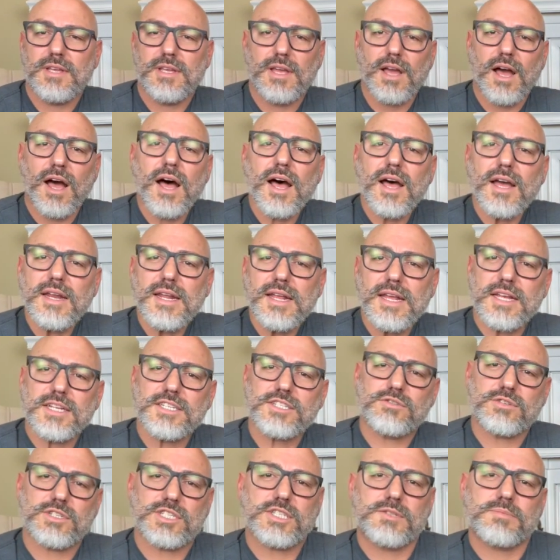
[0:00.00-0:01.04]
God
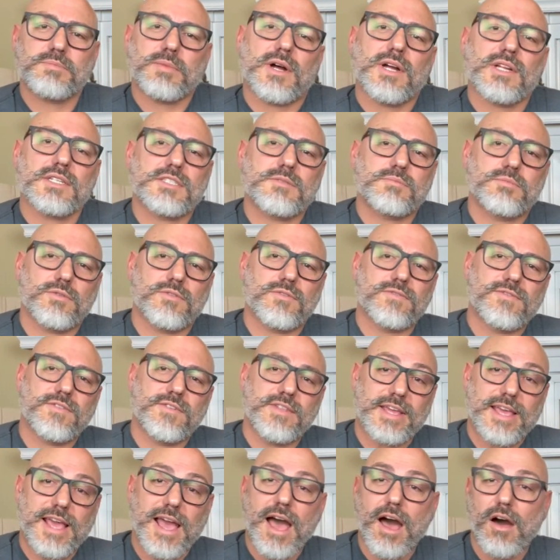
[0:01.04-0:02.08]
is responsible
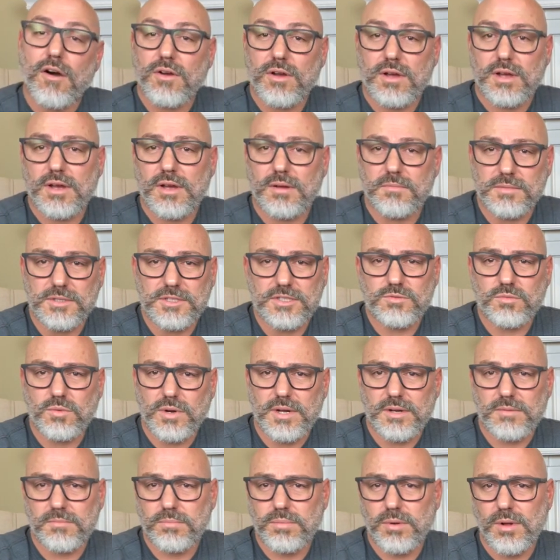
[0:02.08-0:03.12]
for the outcome is
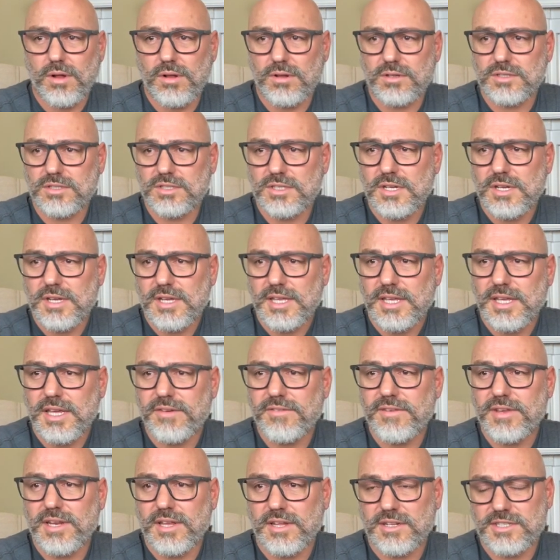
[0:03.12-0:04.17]
what Paul's
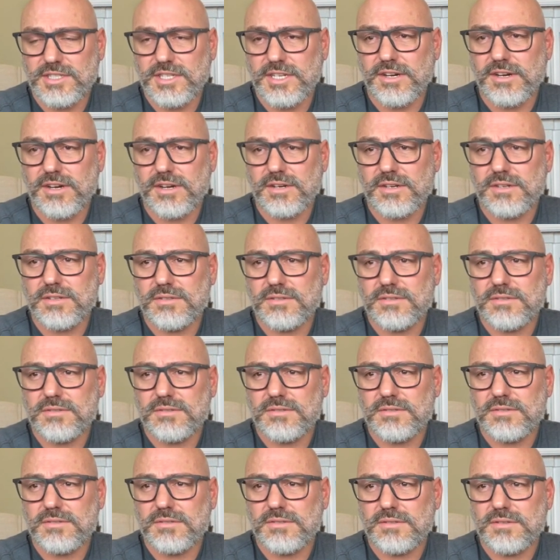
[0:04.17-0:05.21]
giving us here.
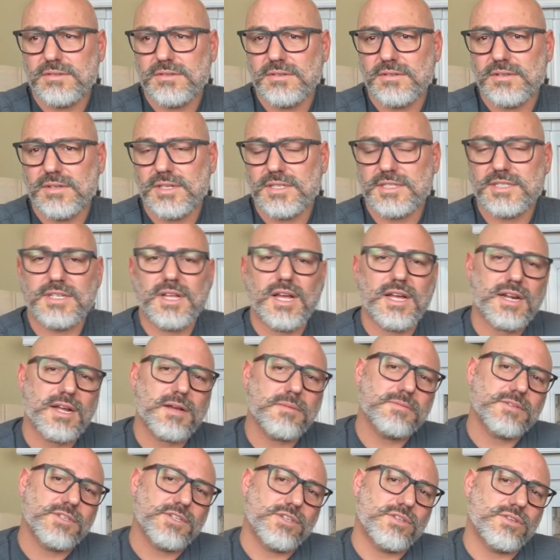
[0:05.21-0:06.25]
It's not
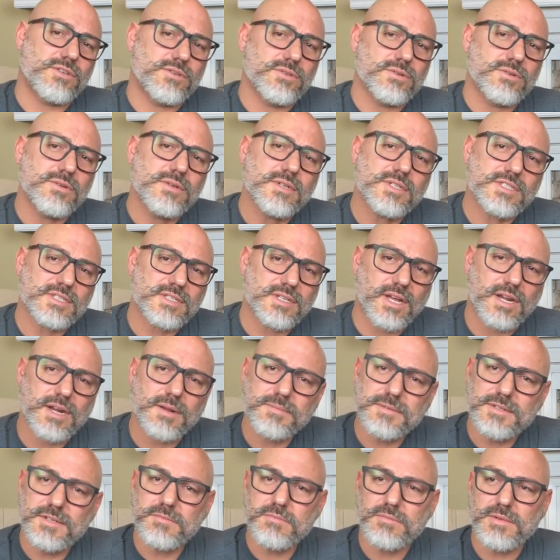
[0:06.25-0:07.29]
up to you. It's not
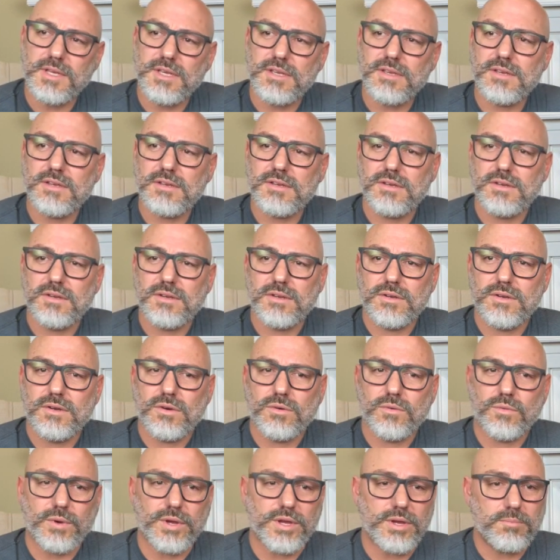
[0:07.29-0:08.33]
up to me.
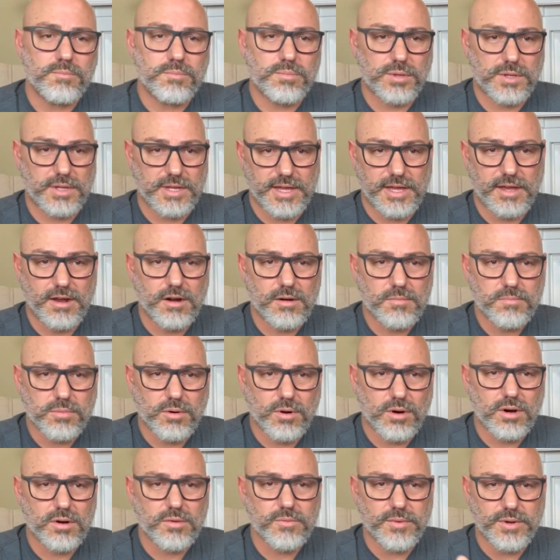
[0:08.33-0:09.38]
We play our
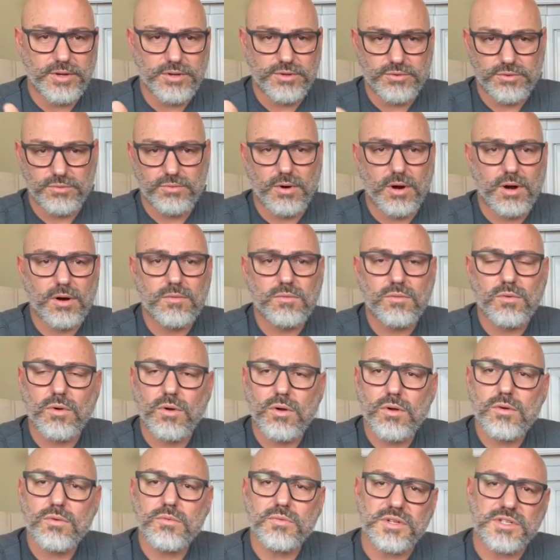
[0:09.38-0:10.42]
part. We do our
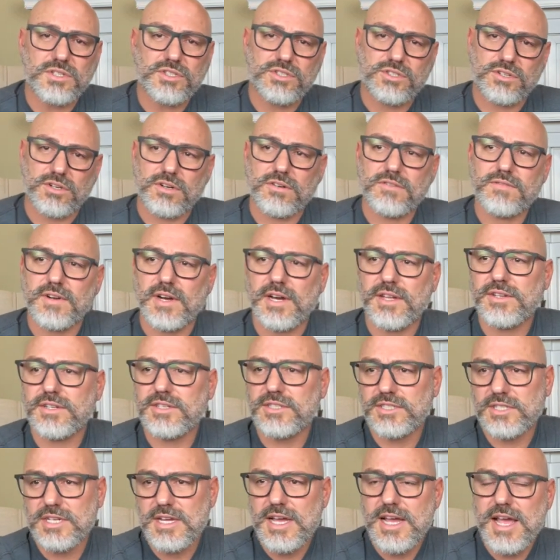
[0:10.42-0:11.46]
role. We serve
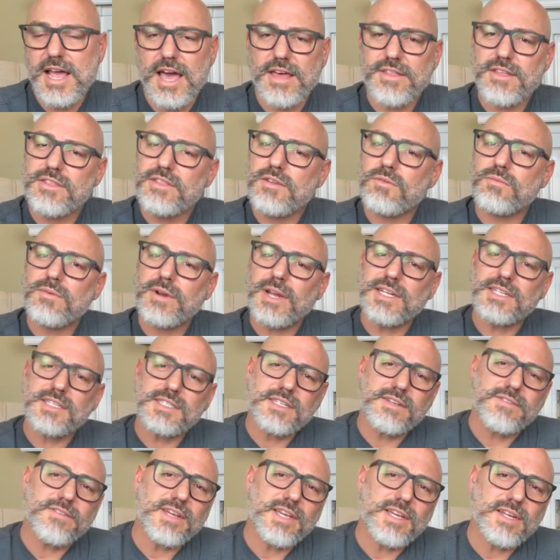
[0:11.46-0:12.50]
others. And then the
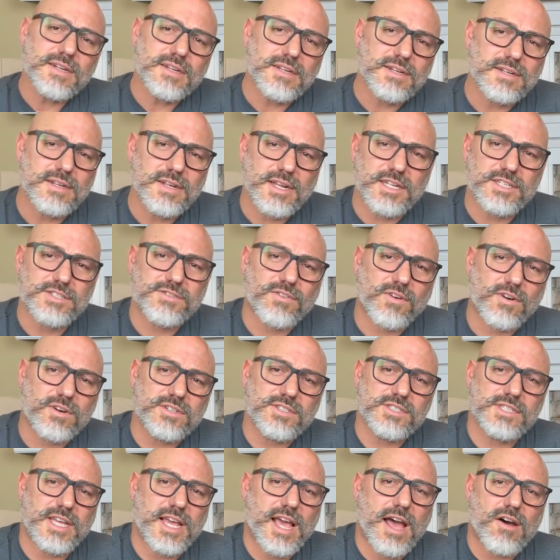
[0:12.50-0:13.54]
rest of it, as far
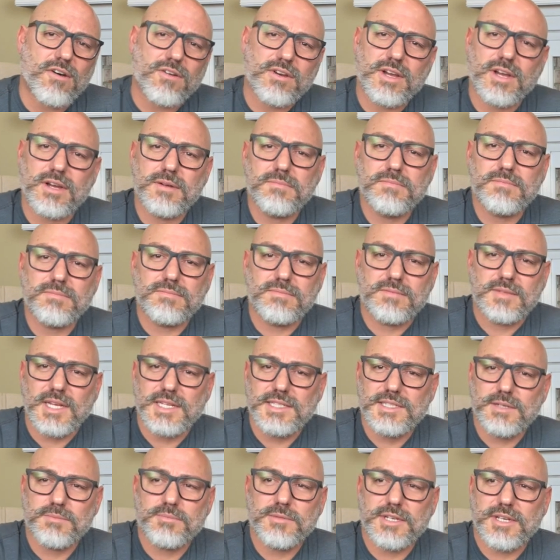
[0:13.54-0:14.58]
as the outcome,
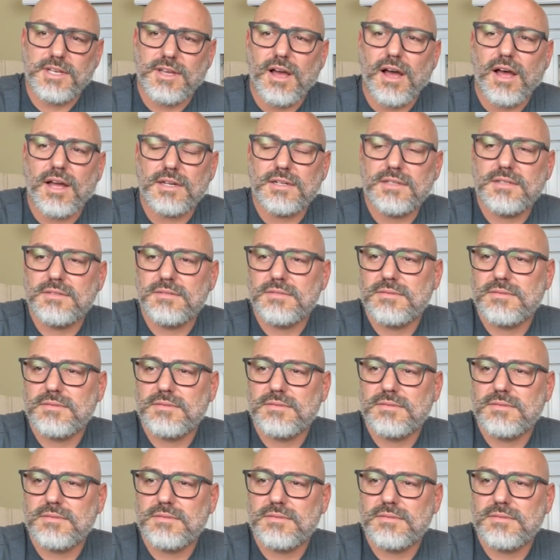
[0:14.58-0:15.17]
that's up to God.